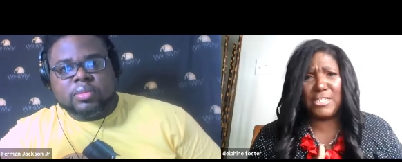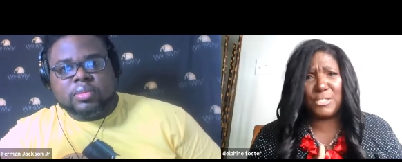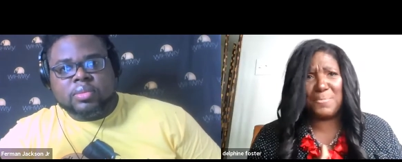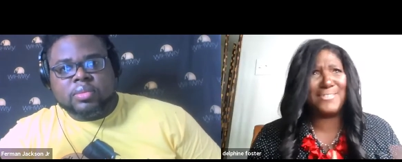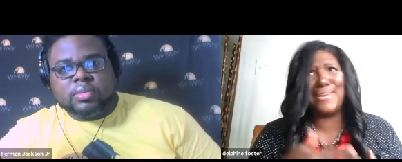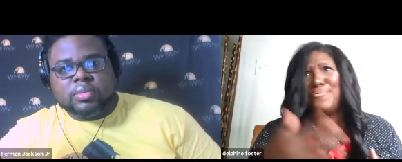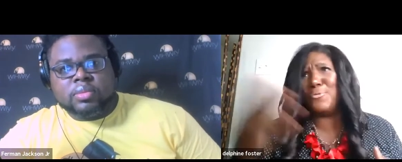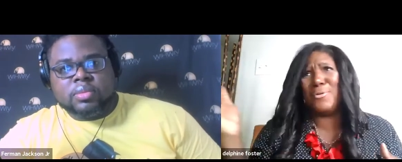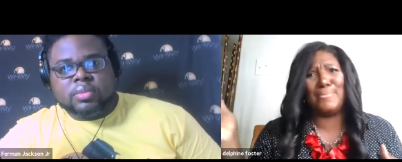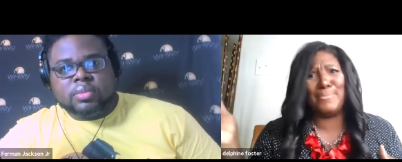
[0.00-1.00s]
Speaker 1: dispatcher,
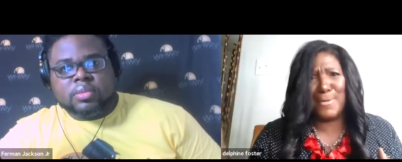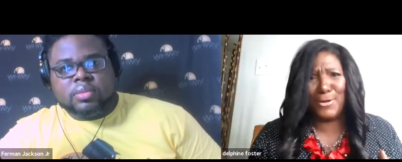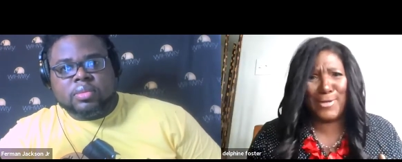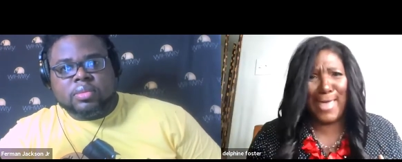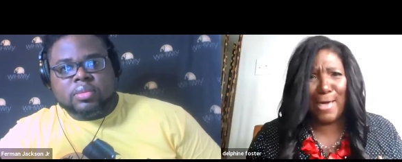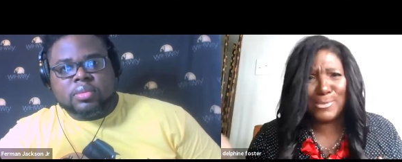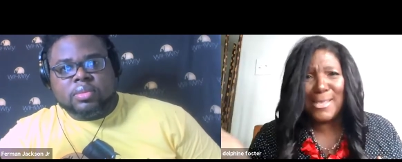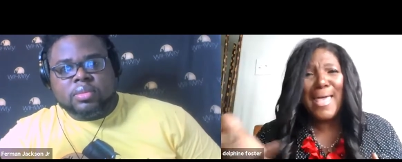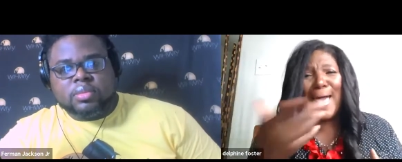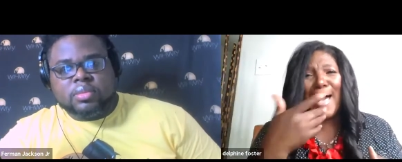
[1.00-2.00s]
everyone comes to my cookouts.
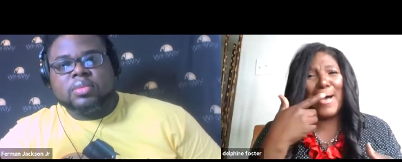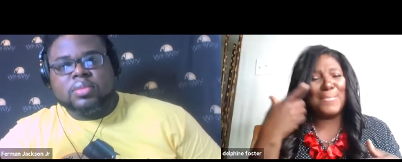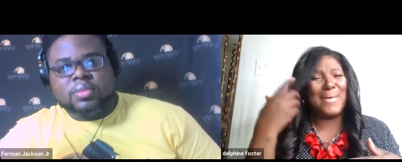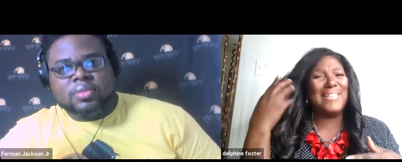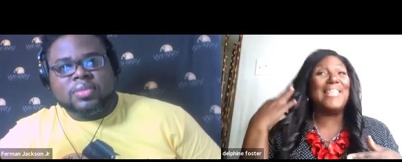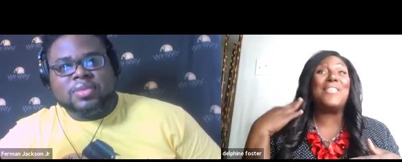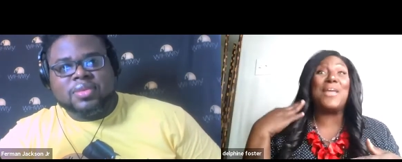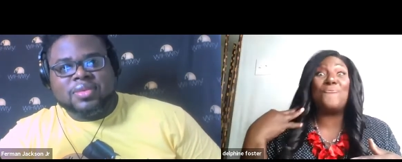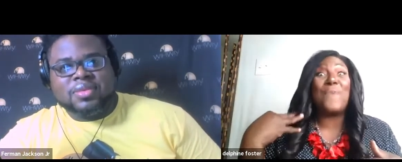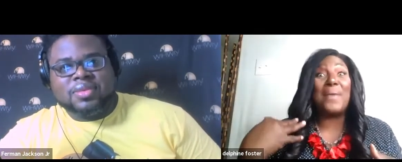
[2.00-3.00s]
Um,
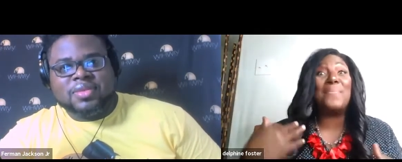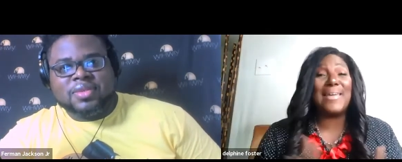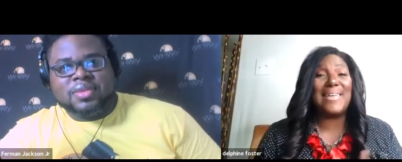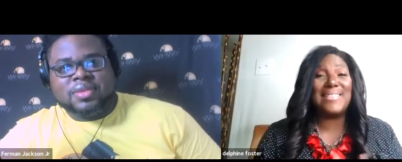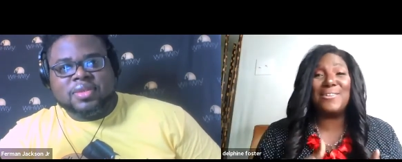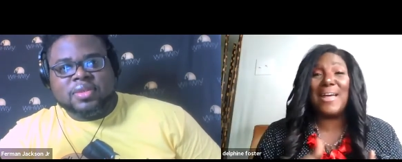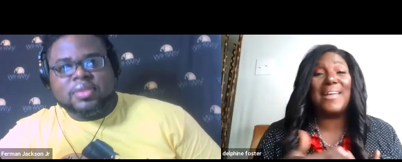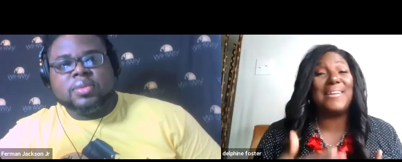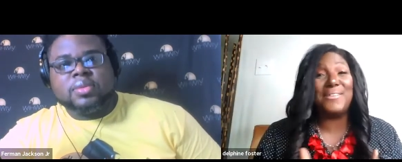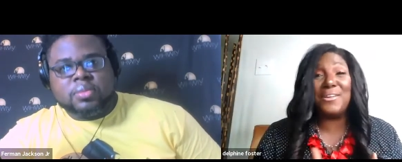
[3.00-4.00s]
they're family. They're
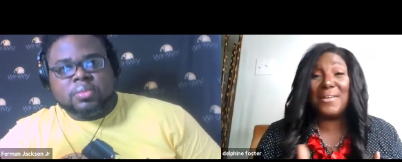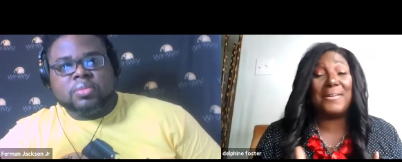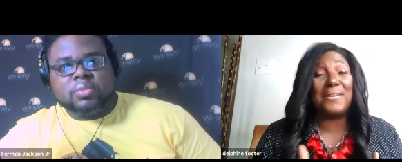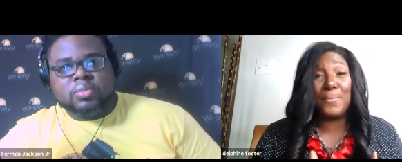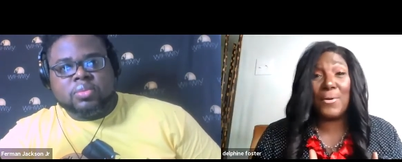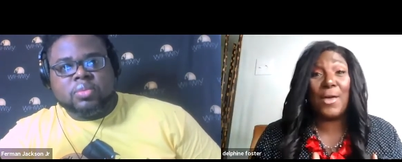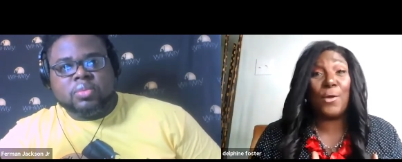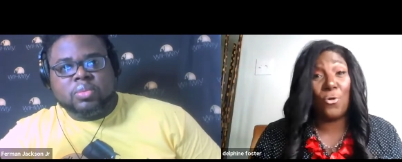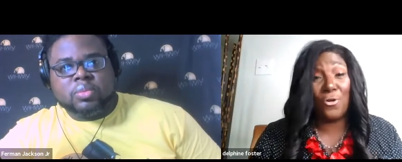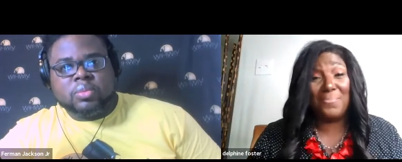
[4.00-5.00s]
not. They're not a number
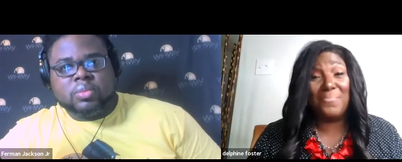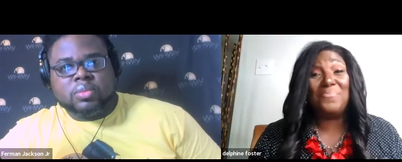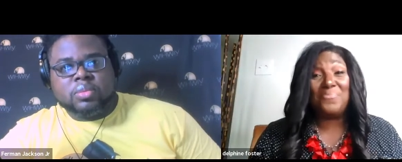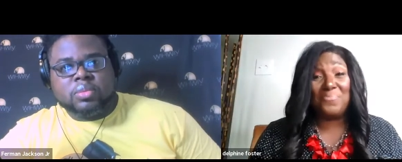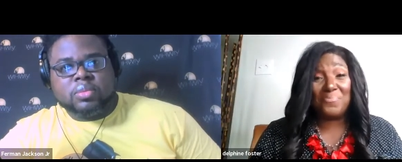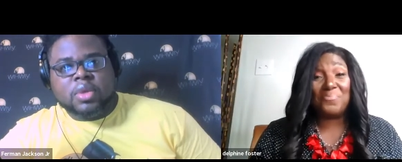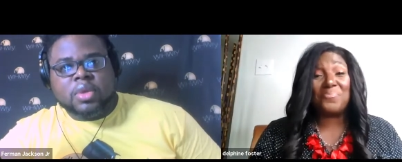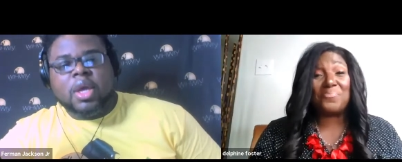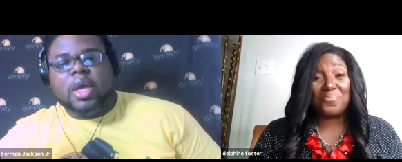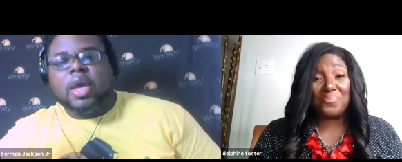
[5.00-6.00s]
at all.
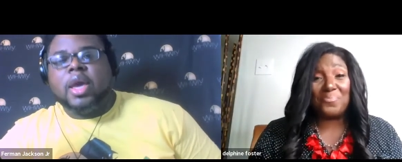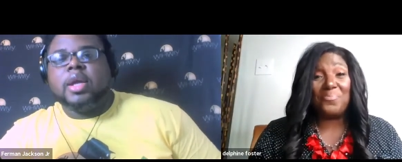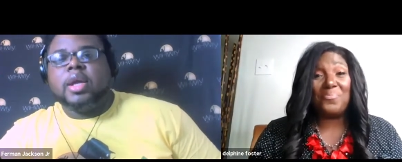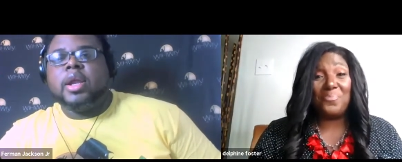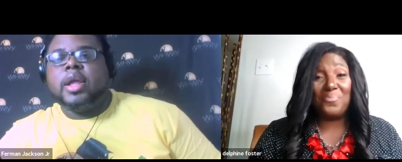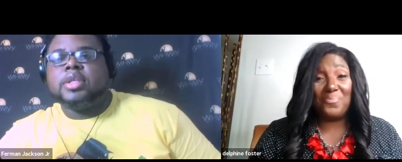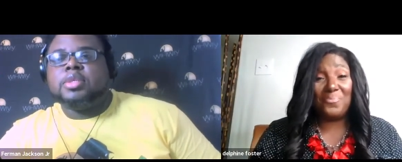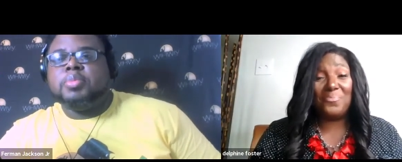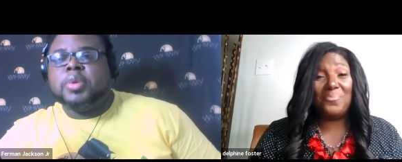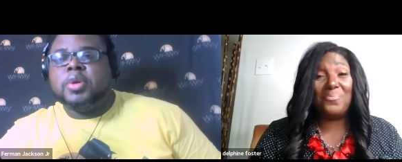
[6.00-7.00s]
Speaker 2: And and that's
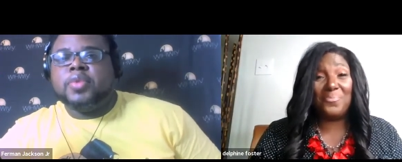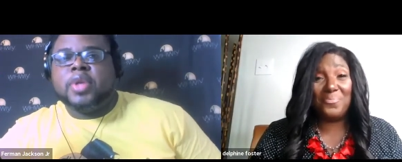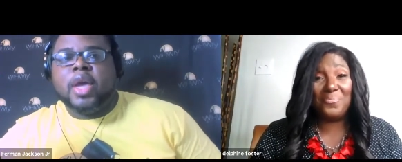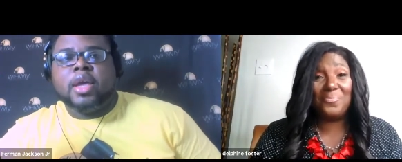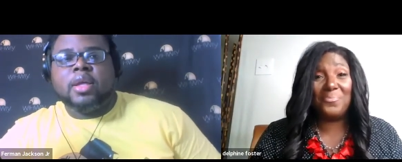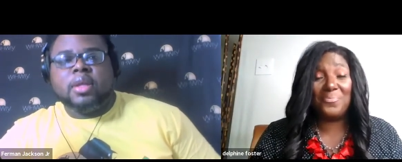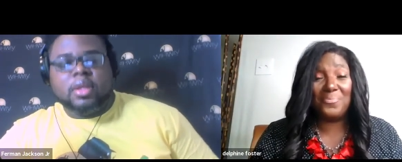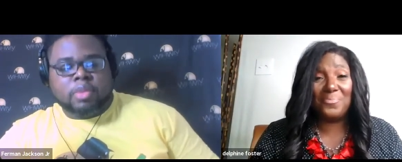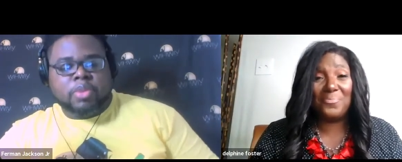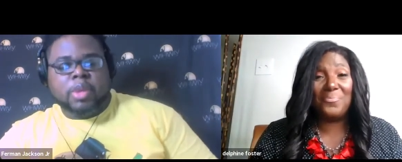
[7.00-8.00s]
beautiful that
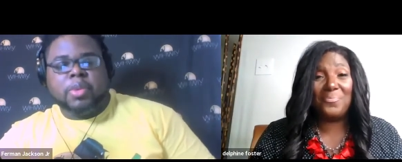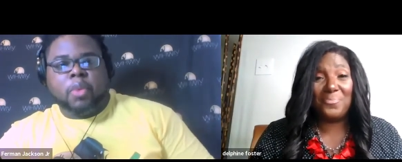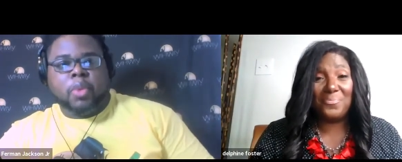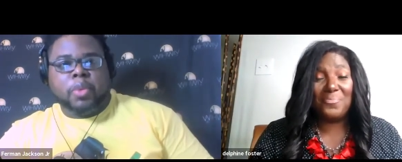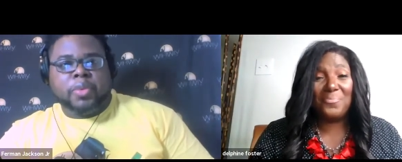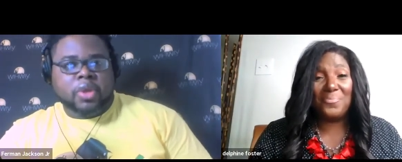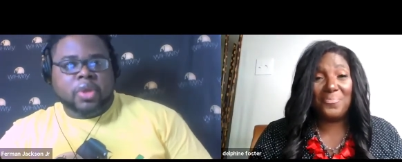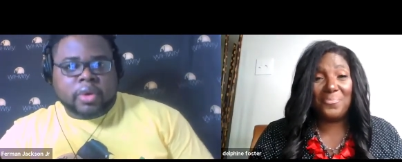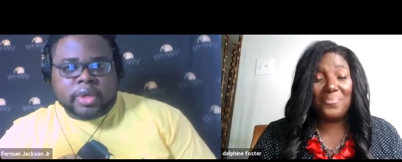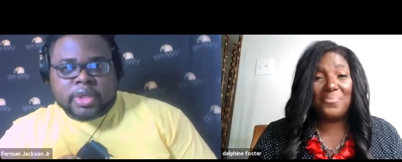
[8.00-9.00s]
the people that work within
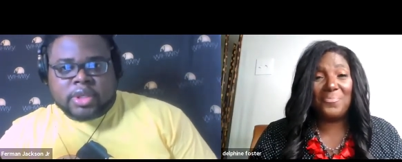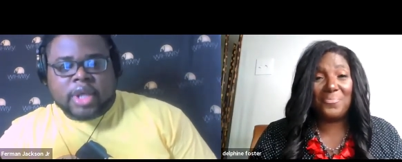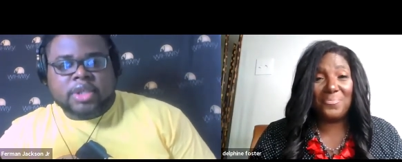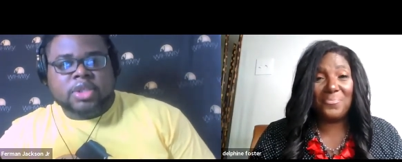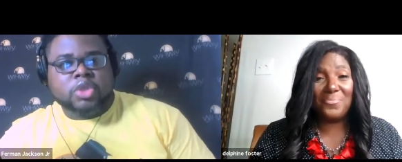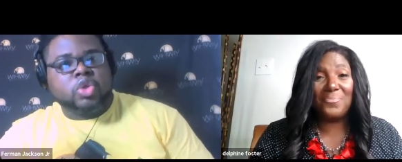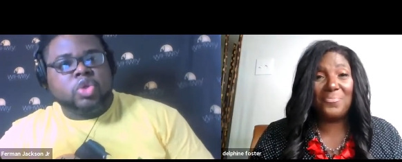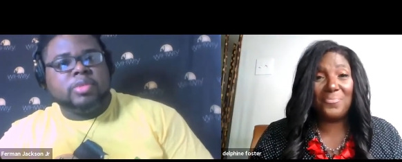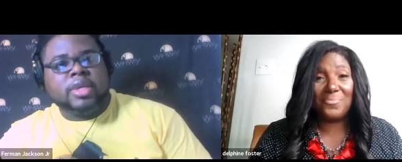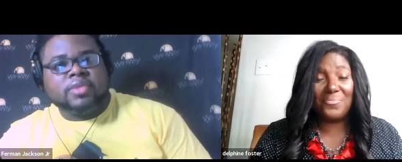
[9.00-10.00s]
your organization, you
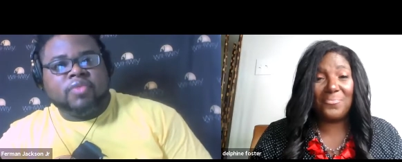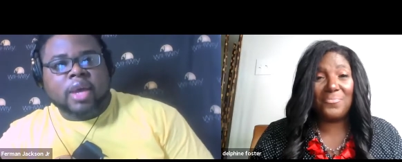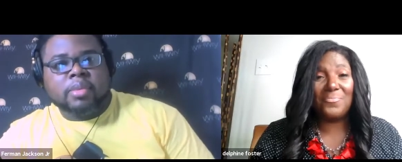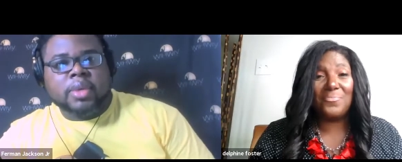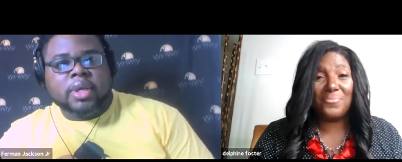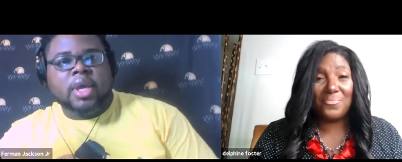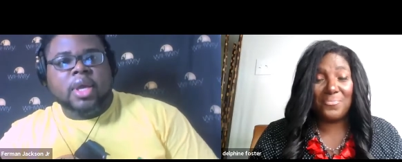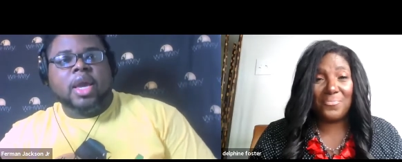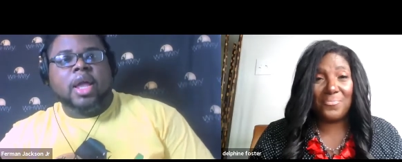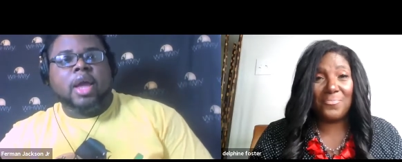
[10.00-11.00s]
treat them as family.
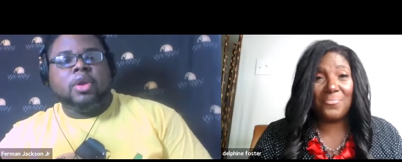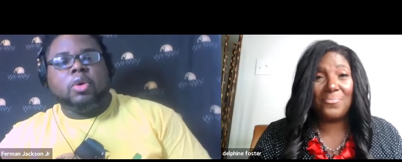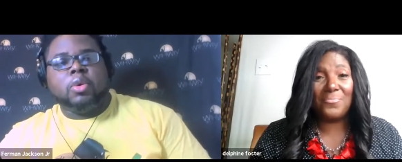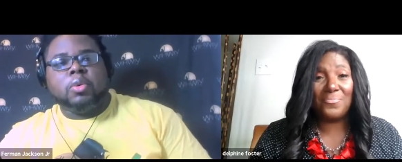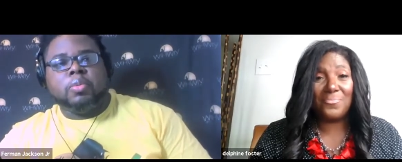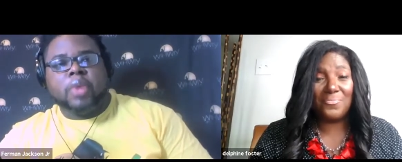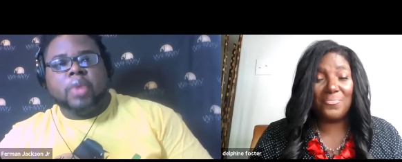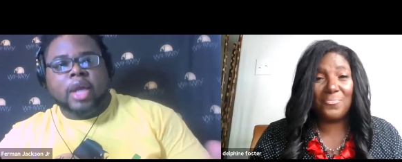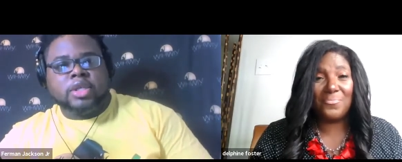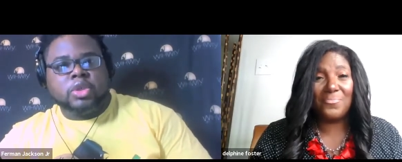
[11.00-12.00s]
And I know as